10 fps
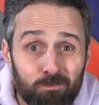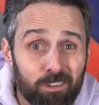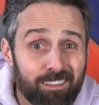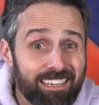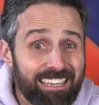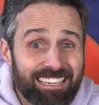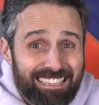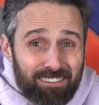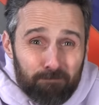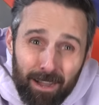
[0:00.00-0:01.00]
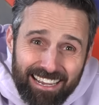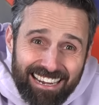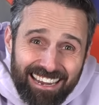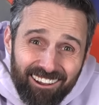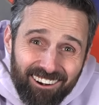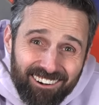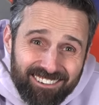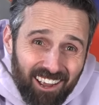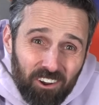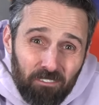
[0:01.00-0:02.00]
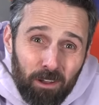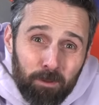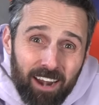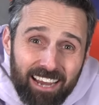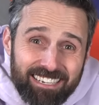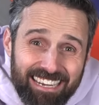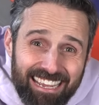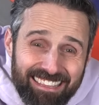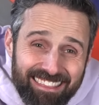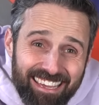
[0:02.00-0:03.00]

really the Buccaneers on November 19th.